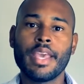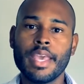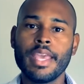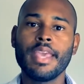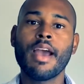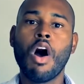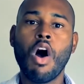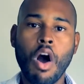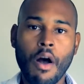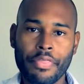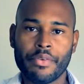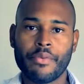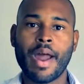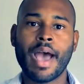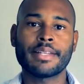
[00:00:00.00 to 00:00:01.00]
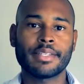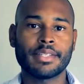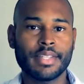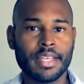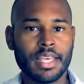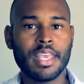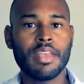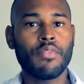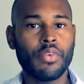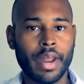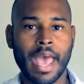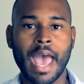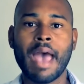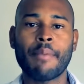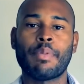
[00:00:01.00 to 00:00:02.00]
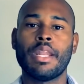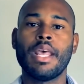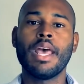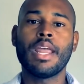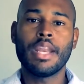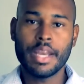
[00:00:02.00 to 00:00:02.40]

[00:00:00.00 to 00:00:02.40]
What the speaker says: He authorizes the evil to happen.